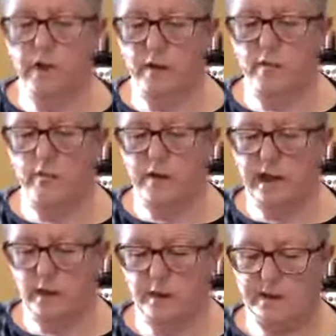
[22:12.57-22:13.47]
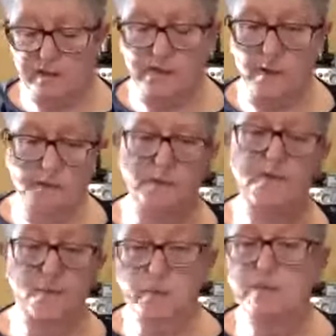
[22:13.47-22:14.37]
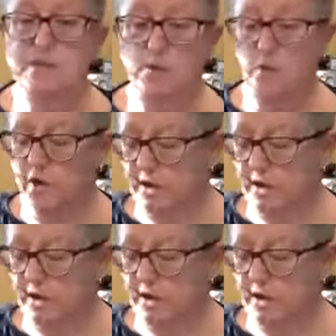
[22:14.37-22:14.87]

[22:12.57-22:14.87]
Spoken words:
how it develops, because it will still work.